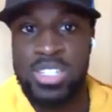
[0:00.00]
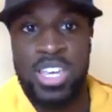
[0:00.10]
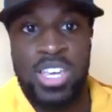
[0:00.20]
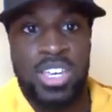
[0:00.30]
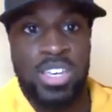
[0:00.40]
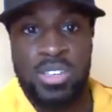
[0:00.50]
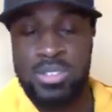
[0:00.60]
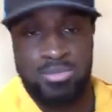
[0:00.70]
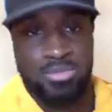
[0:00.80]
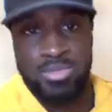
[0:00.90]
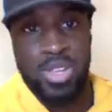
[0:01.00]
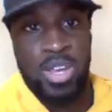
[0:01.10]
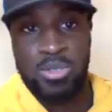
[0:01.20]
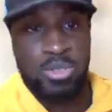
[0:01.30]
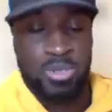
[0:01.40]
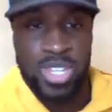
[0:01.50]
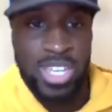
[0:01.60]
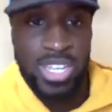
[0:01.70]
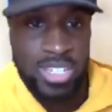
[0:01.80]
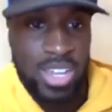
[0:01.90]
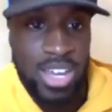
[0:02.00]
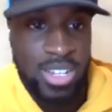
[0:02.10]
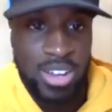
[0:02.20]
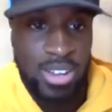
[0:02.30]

I don't know, they got